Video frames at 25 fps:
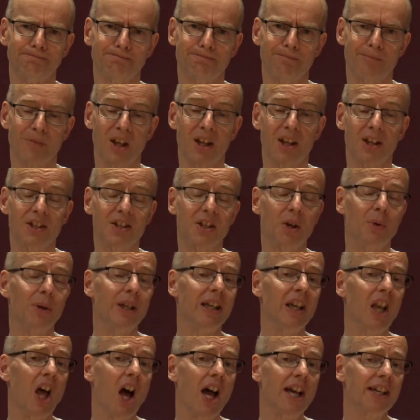So
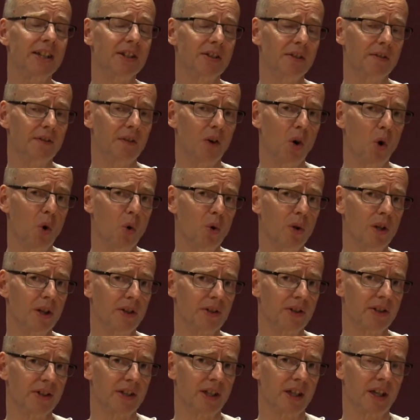in light of all
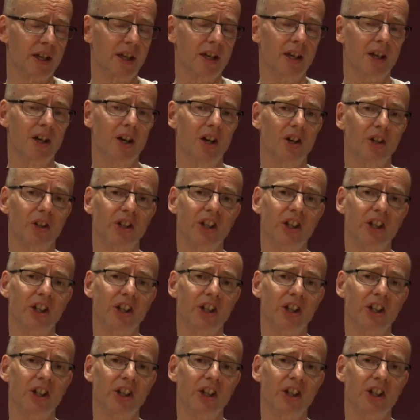that's